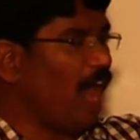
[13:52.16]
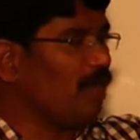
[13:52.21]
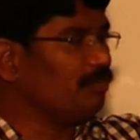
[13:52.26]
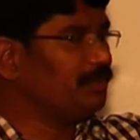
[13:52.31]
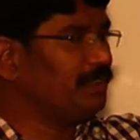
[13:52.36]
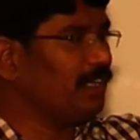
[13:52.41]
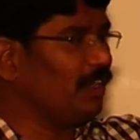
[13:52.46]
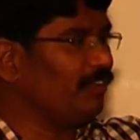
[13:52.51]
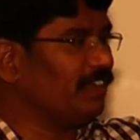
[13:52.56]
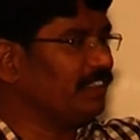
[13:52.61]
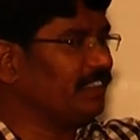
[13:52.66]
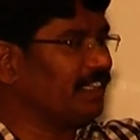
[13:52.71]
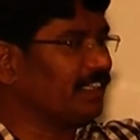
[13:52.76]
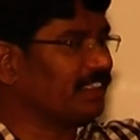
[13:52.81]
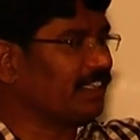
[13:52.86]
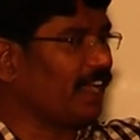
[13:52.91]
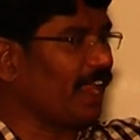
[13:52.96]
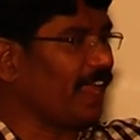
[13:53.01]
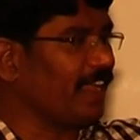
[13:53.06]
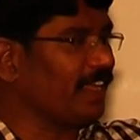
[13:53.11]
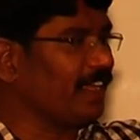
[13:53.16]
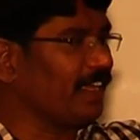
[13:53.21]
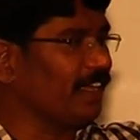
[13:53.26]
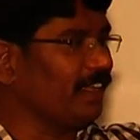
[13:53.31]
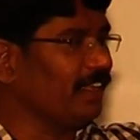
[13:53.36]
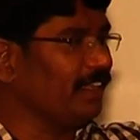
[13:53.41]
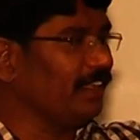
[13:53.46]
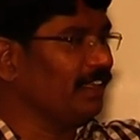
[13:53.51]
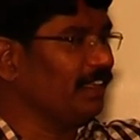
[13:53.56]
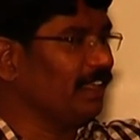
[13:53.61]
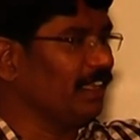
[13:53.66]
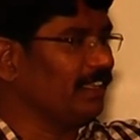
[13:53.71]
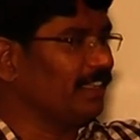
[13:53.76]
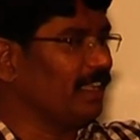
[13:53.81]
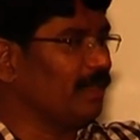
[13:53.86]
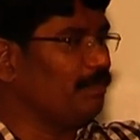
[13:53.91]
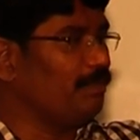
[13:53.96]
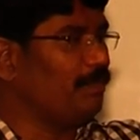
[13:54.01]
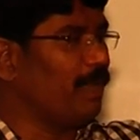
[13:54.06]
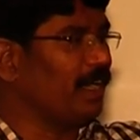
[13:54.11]
will observe just like
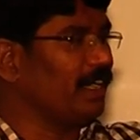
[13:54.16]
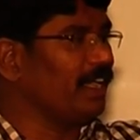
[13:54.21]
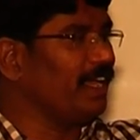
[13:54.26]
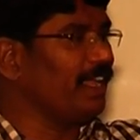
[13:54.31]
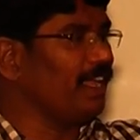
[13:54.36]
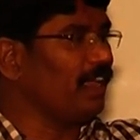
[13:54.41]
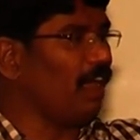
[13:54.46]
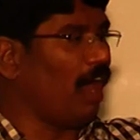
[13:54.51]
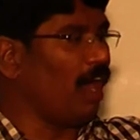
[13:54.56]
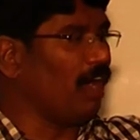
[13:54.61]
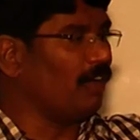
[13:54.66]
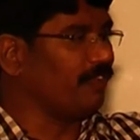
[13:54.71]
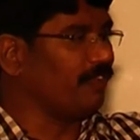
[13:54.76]
the burning